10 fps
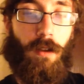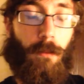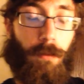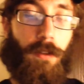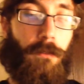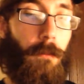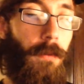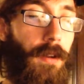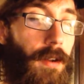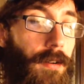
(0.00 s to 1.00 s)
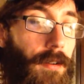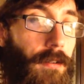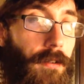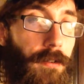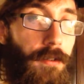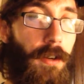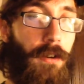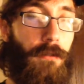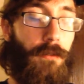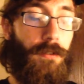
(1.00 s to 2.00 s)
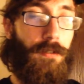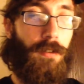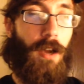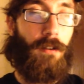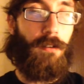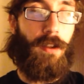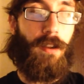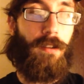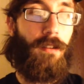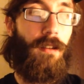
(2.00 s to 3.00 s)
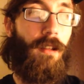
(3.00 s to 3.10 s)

I believe the mint I did on the channel was out of date,